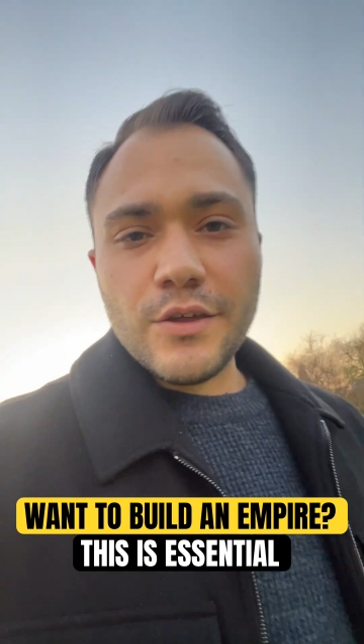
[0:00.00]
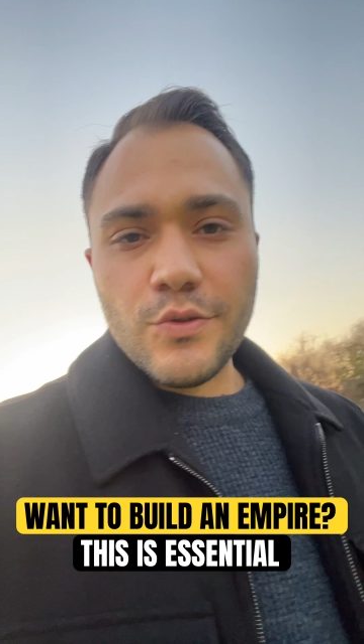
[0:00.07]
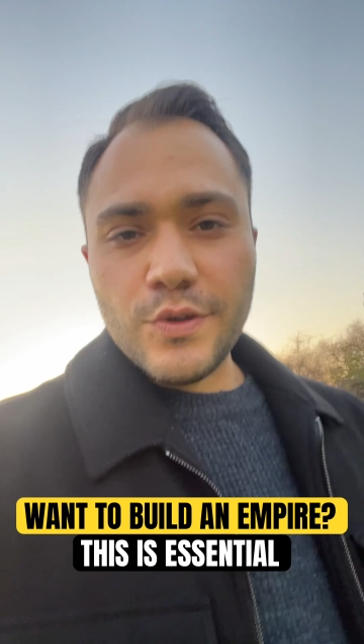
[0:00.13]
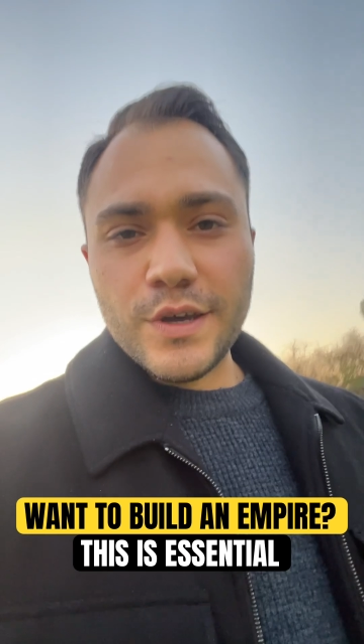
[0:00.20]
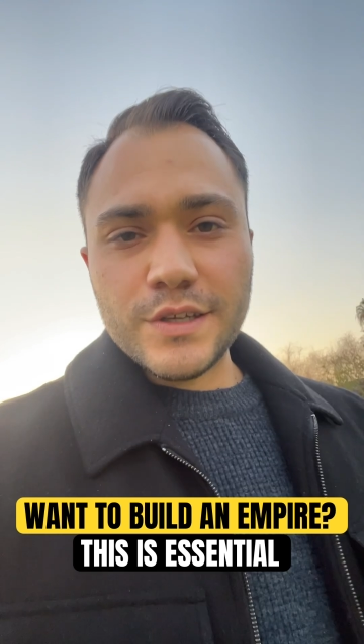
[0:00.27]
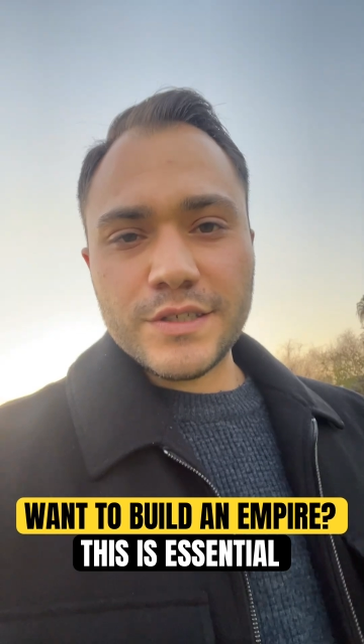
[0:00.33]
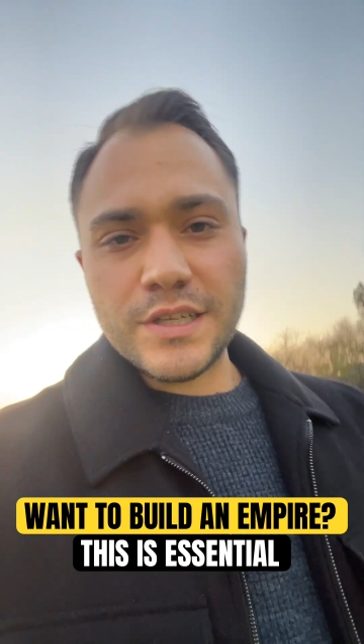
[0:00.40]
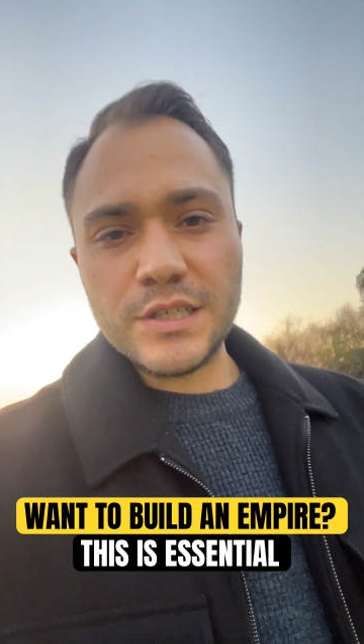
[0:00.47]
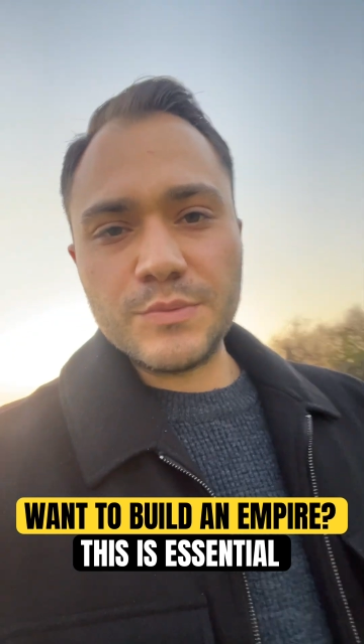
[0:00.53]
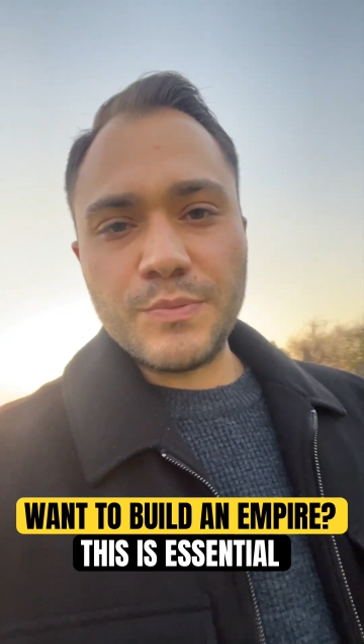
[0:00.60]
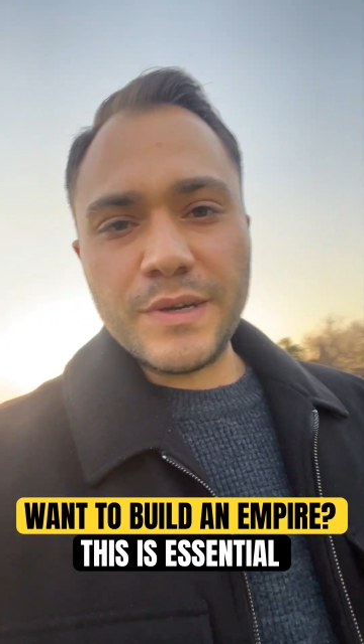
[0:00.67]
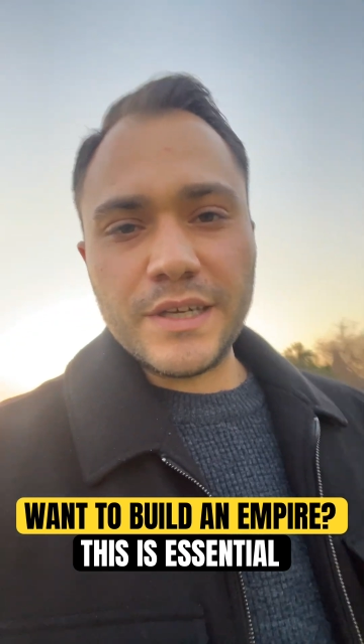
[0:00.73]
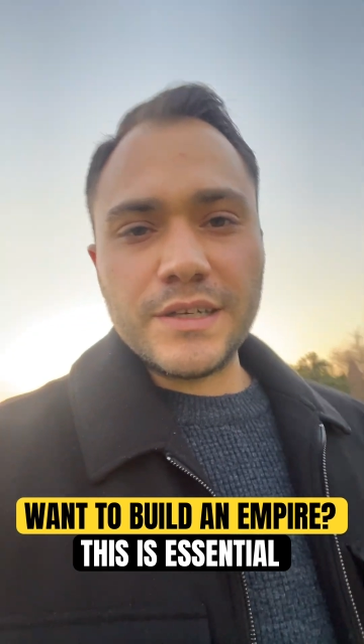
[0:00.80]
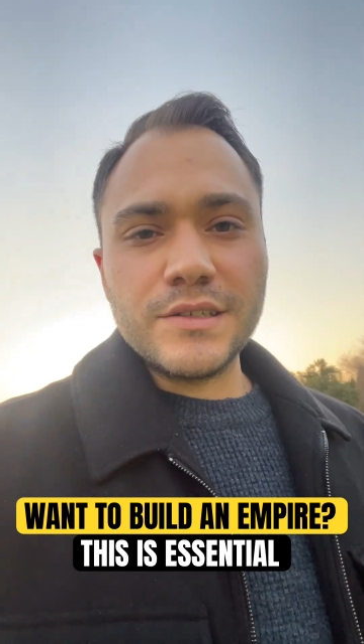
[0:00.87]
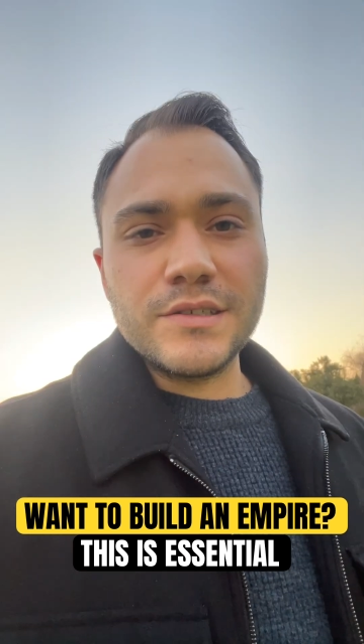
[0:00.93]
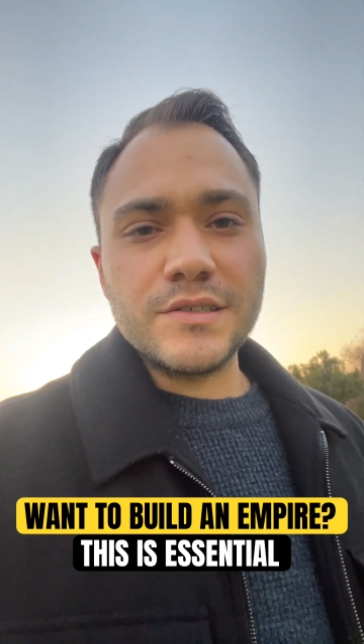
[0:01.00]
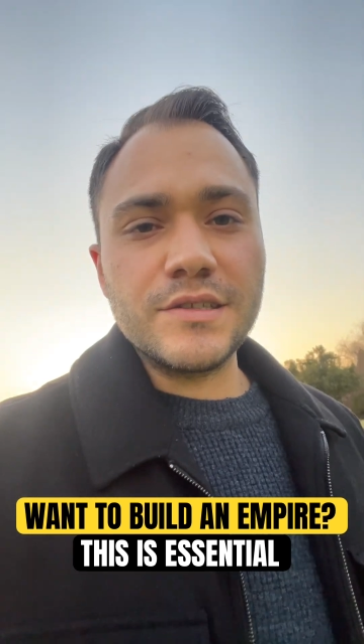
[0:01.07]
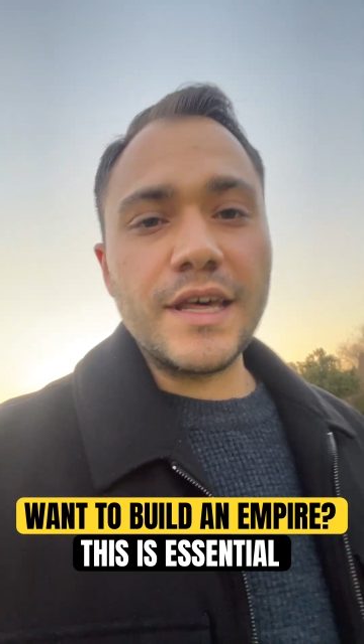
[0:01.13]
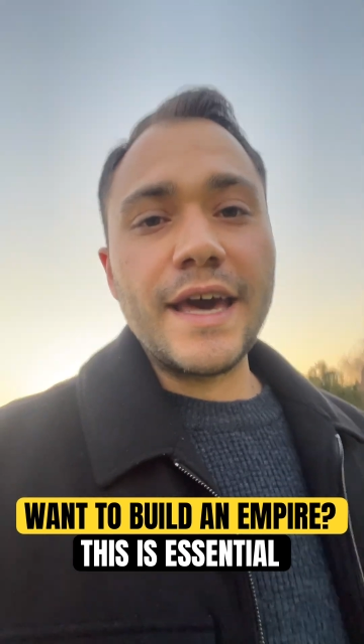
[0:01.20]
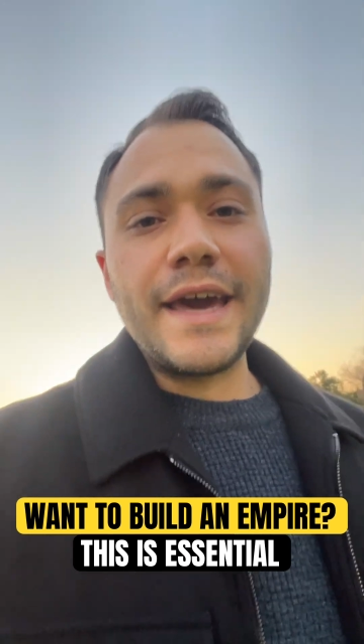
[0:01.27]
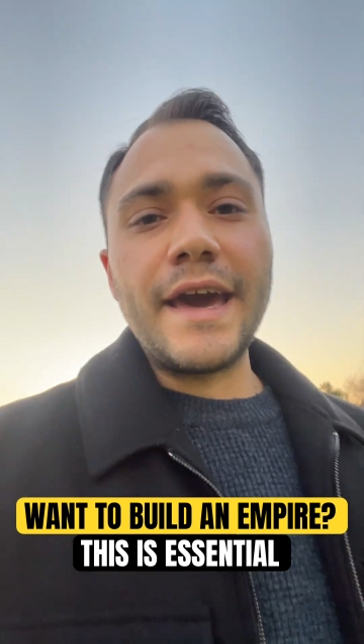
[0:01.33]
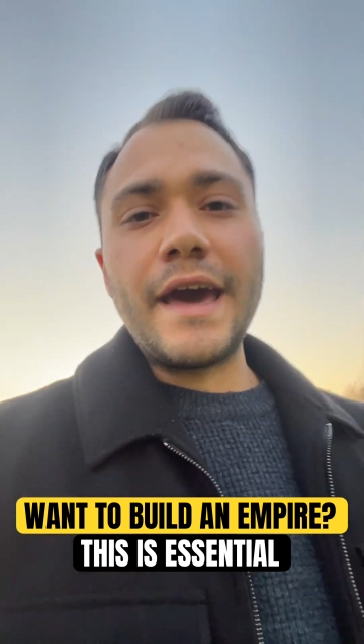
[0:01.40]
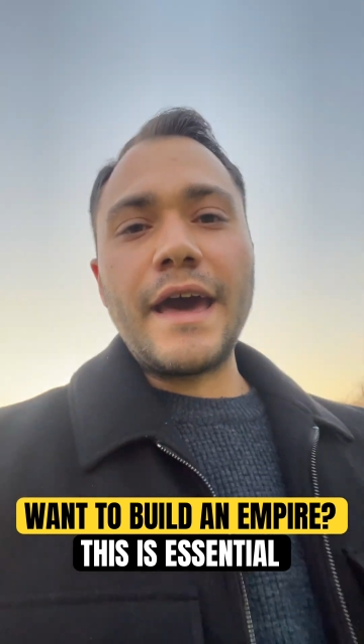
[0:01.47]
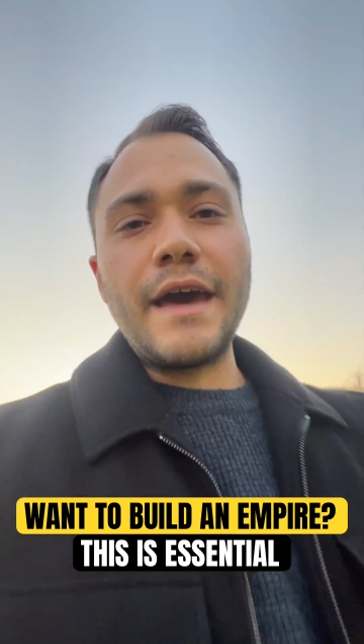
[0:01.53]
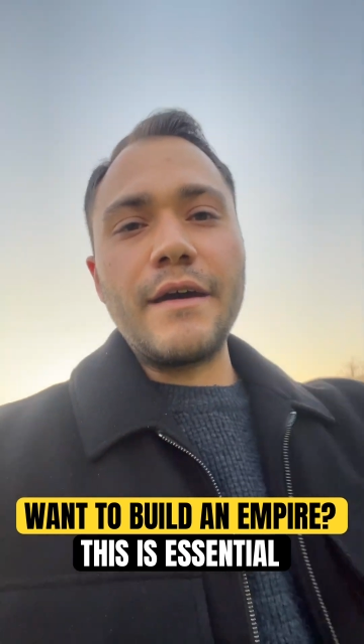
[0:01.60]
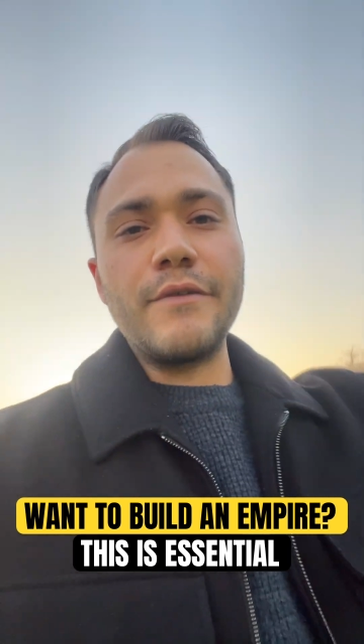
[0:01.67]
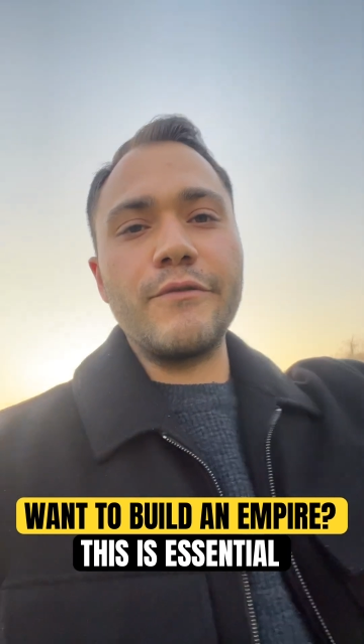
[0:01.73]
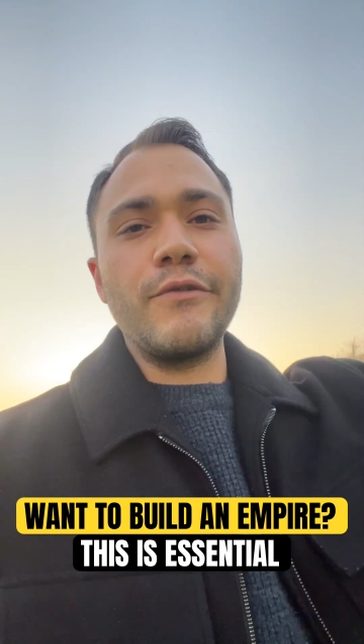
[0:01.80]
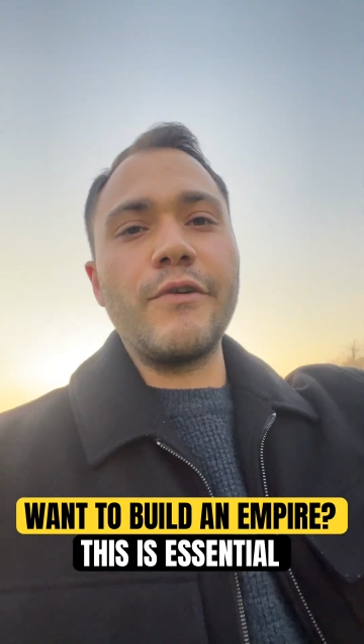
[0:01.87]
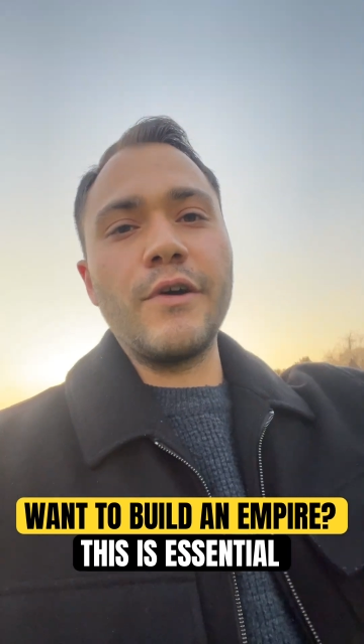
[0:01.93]
this is because they
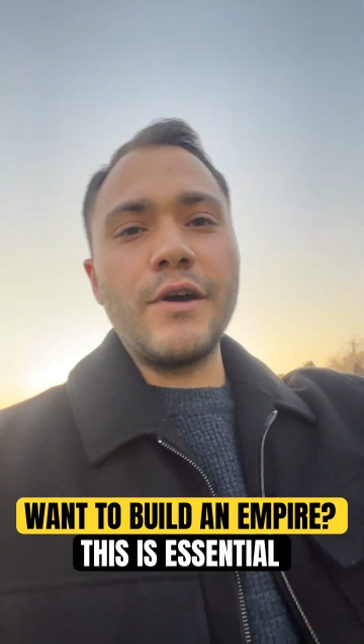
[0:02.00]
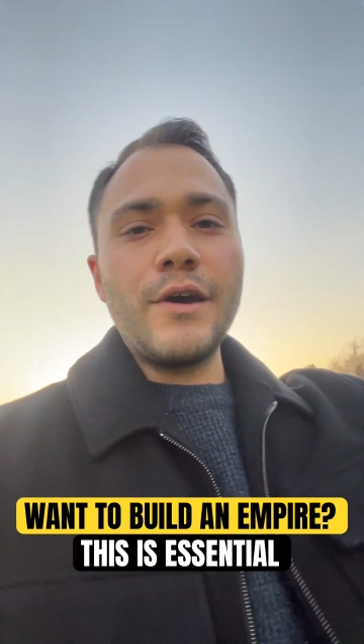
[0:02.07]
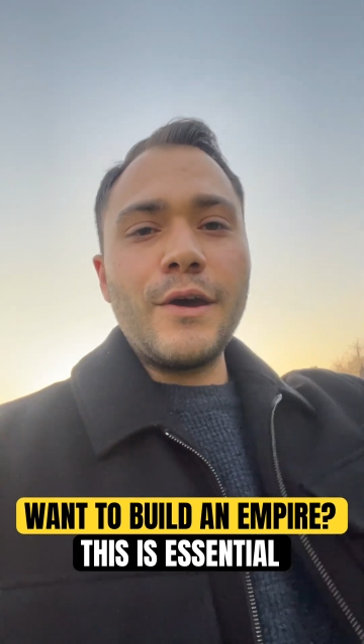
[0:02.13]
have